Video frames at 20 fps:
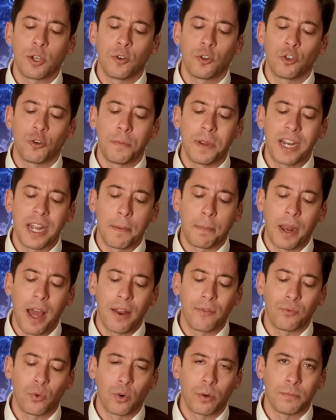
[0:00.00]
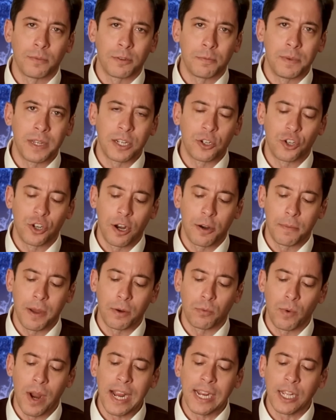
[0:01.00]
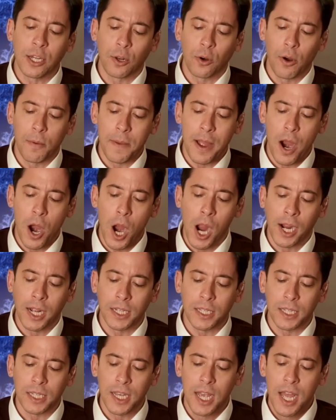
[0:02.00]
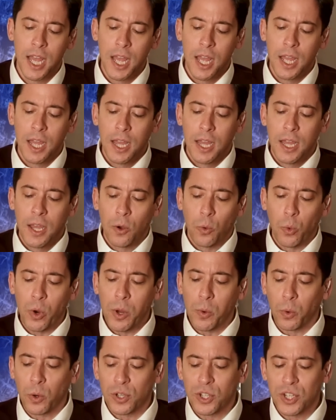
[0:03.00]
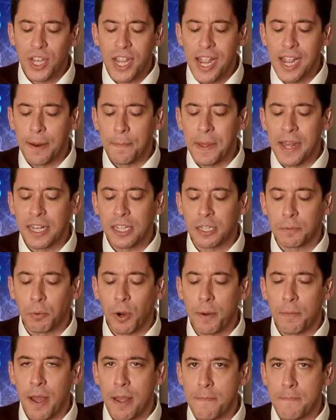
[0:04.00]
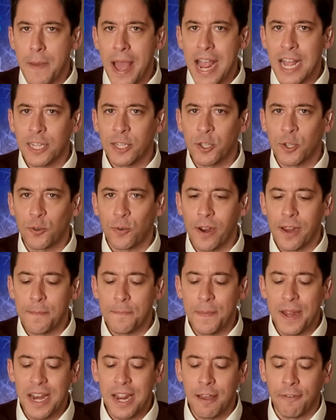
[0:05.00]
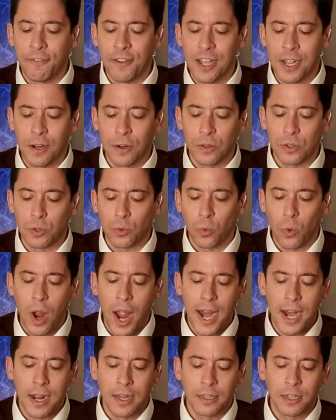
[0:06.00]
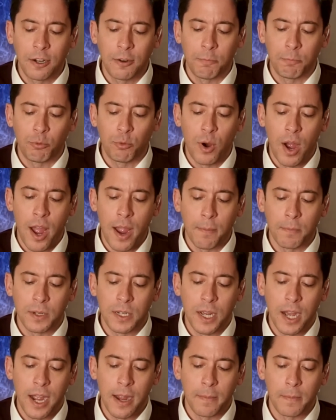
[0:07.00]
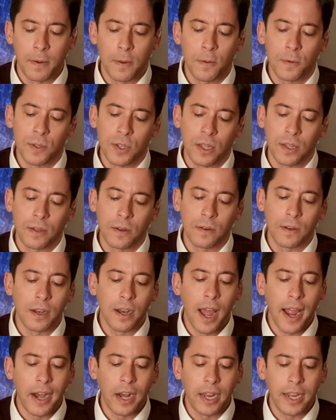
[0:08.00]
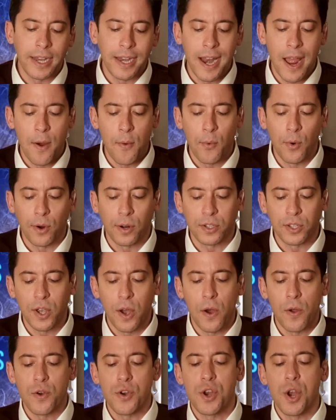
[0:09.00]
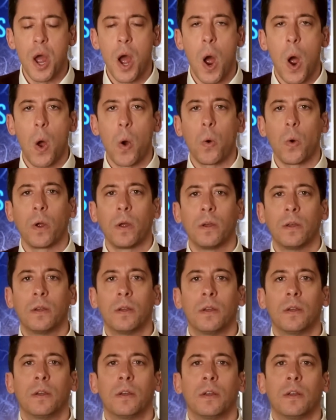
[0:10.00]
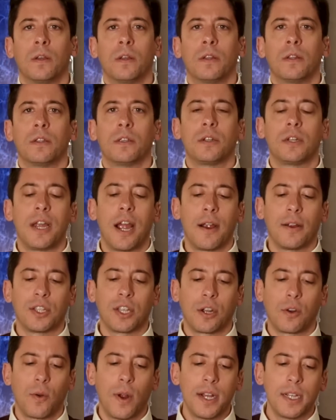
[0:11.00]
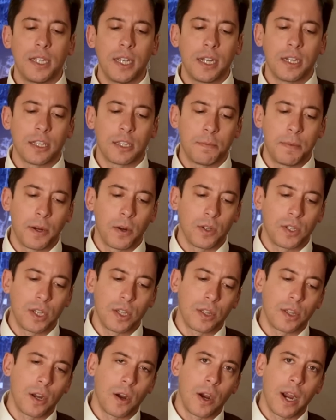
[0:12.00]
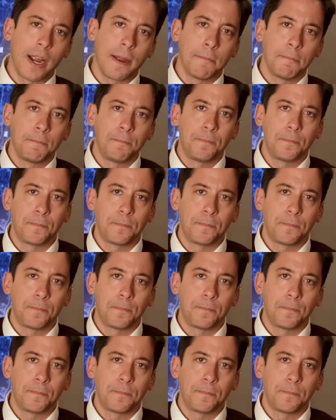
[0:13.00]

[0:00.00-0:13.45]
social media platforms being shared by regular Americans. We were seeing it being spread by mainstream media figures right on their prime time news, on their nightly networks. Oh no. It's terror, it's a crazy conspiracy theory.